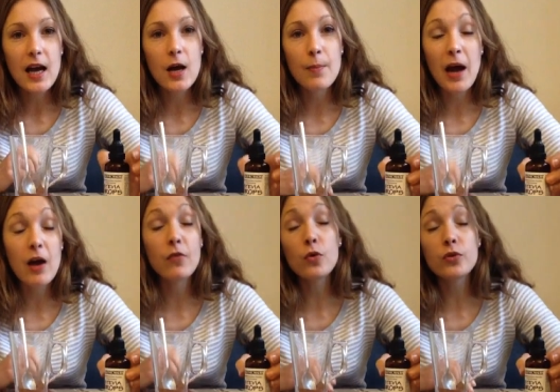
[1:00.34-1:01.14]

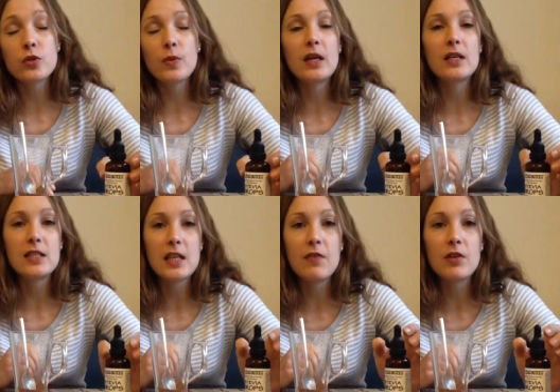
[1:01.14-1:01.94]
Out of all the
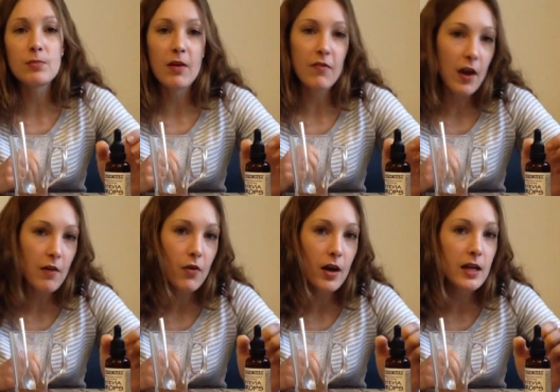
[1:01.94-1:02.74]
sweetness, stevia is my
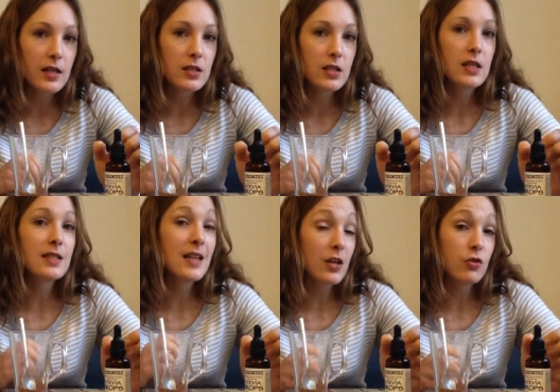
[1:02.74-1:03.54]
favourite. It's
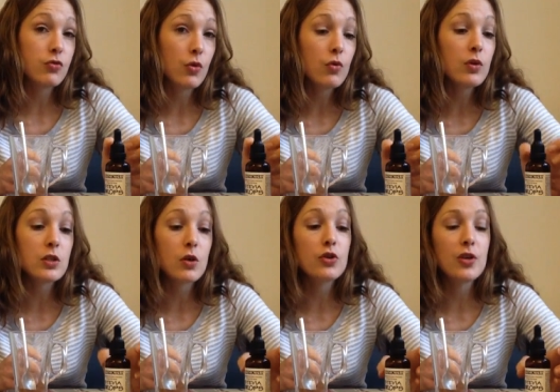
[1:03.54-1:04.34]
natural
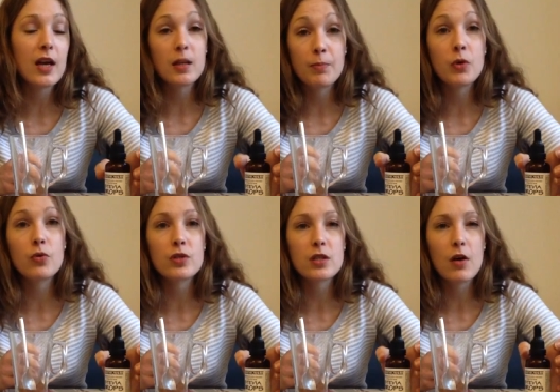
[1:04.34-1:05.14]
as long as you get the
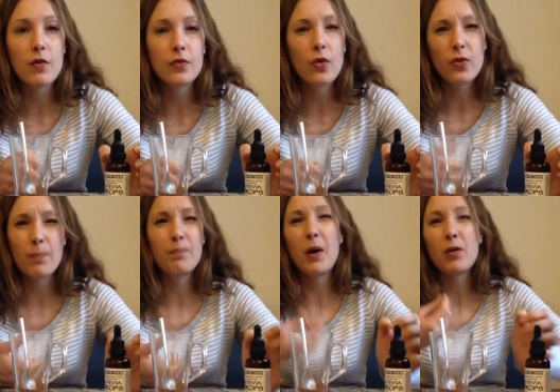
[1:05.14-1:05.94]
pure stuff, not
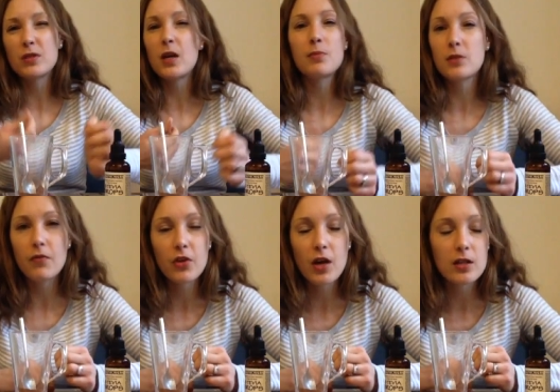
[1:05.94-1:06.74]
the bulked up
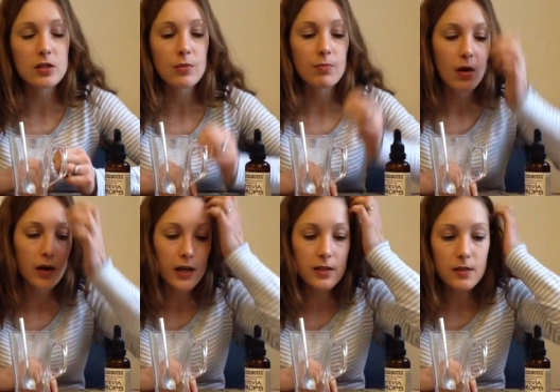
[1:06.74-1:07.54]
stuff that you get in
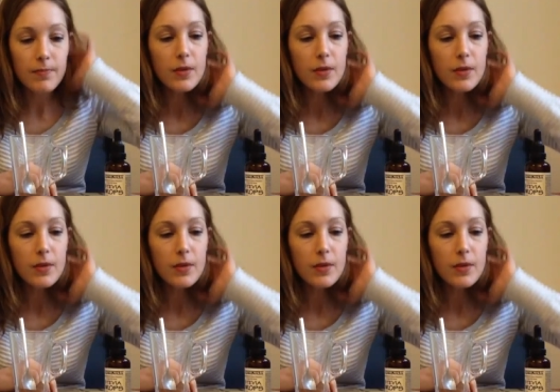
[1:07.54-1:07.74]
supermarkets.